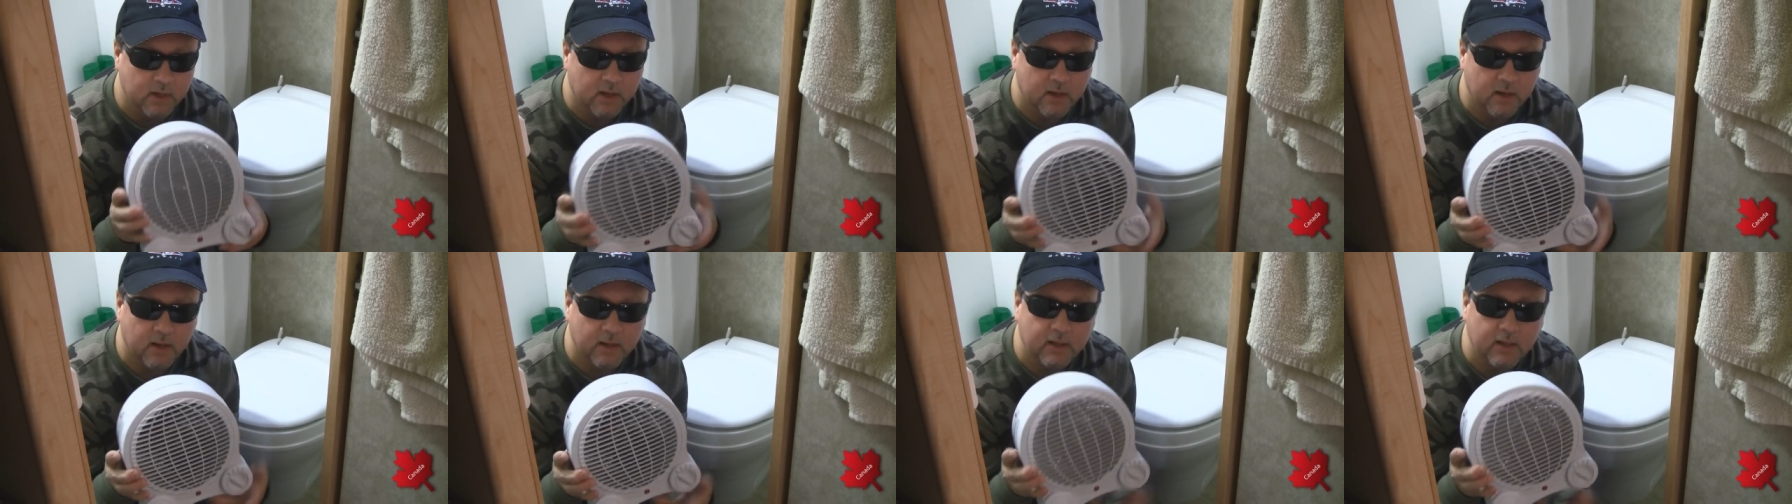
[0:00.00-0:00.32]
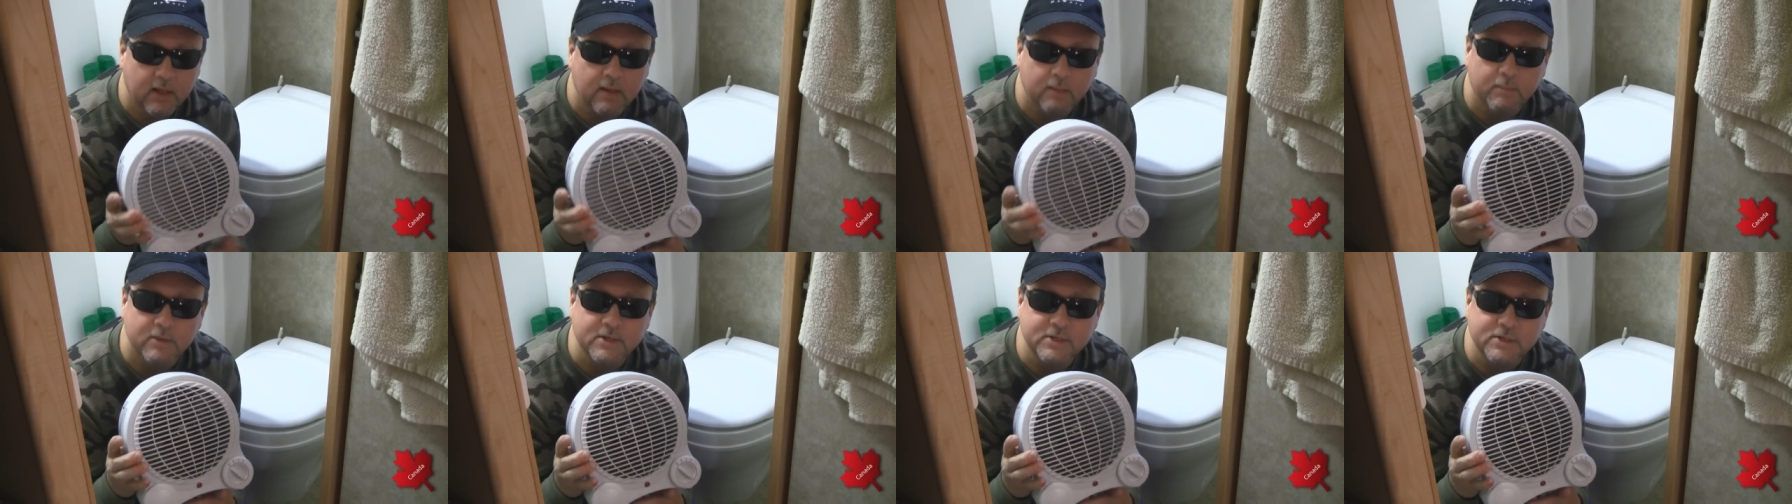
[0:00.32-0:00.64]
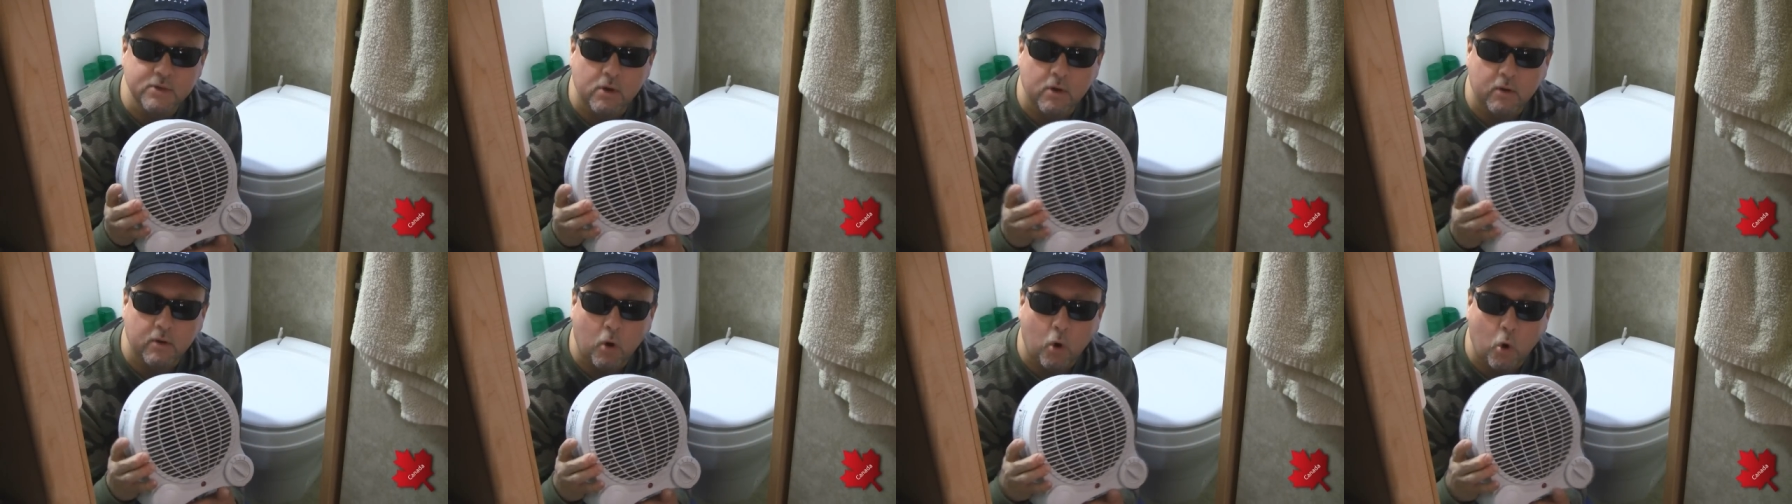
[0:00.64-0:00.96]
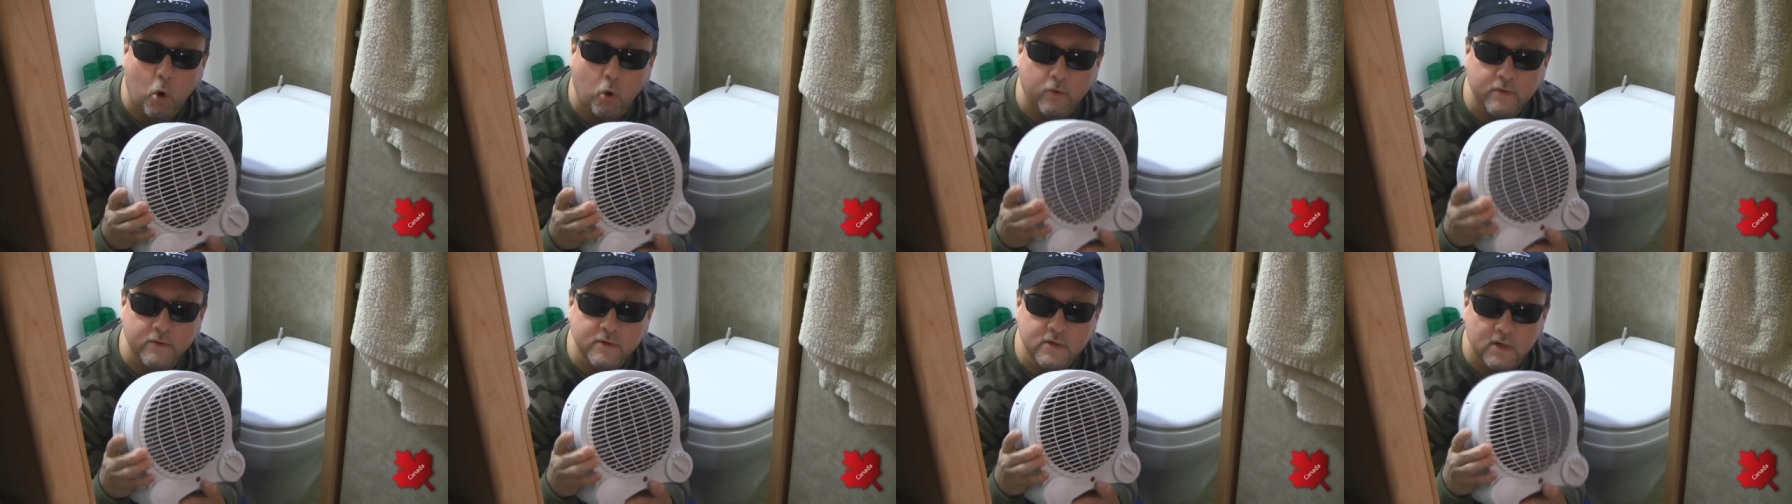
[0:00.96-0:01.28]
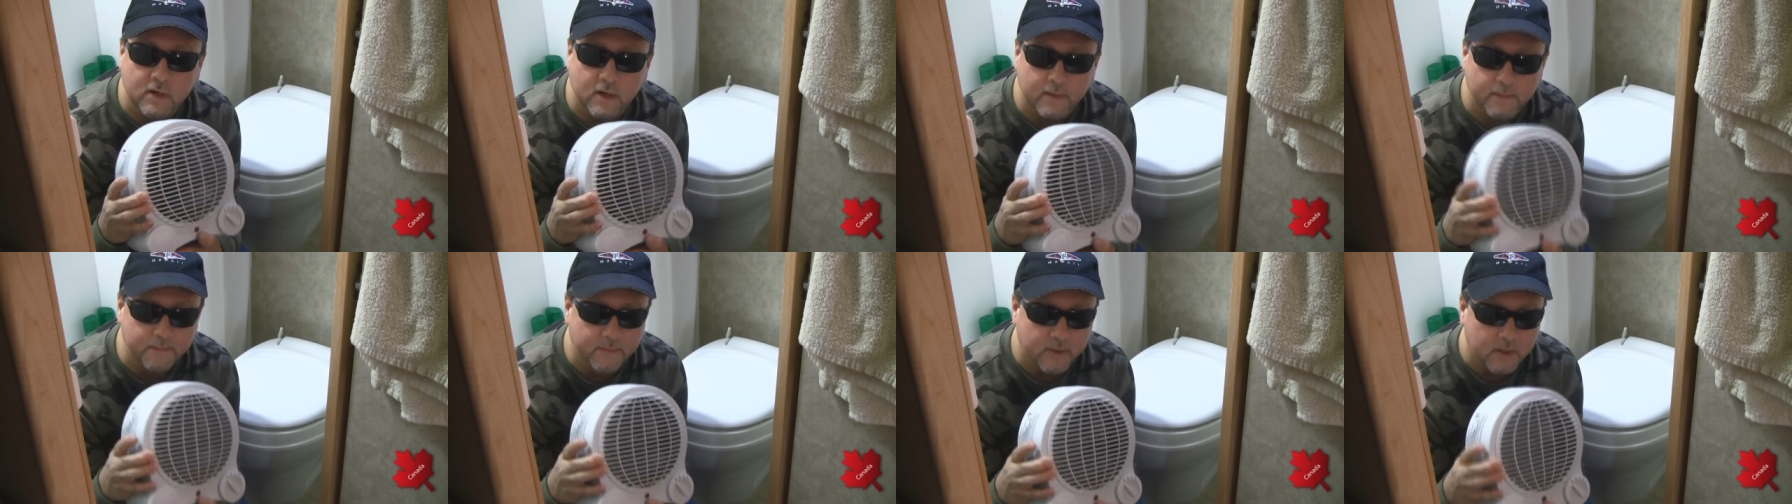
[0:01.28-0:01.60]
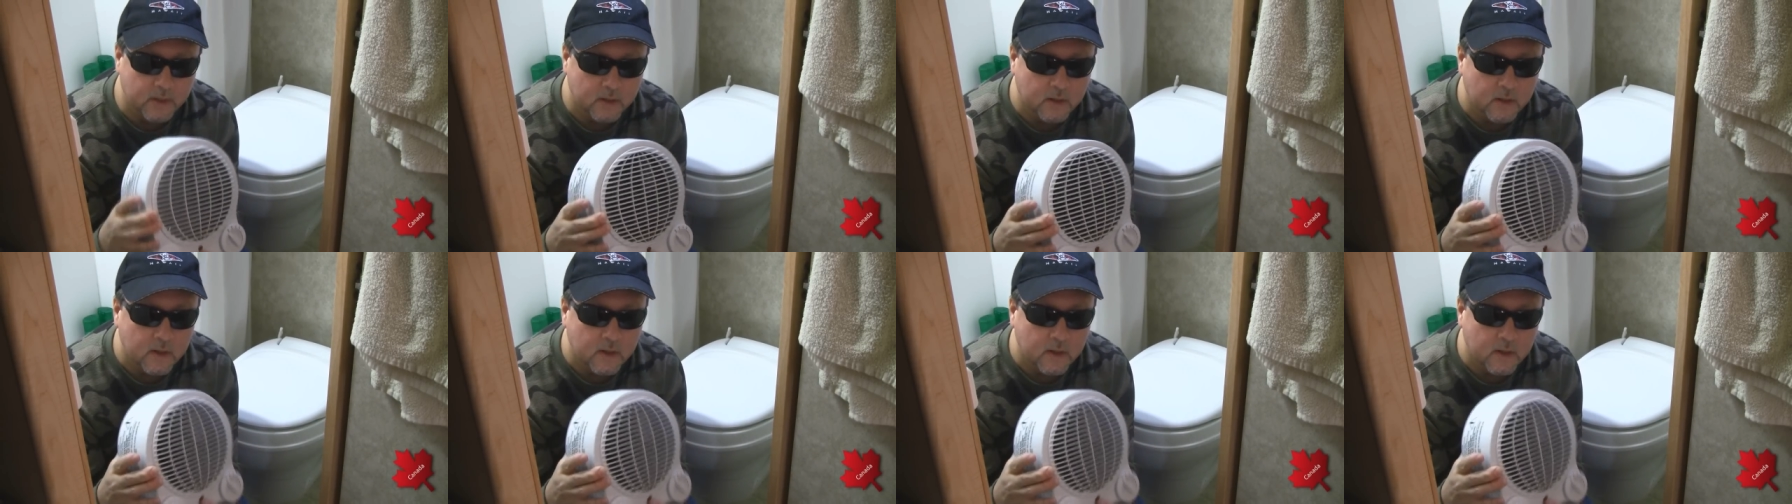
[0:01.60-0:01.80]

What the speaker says: and I keep this on all the time.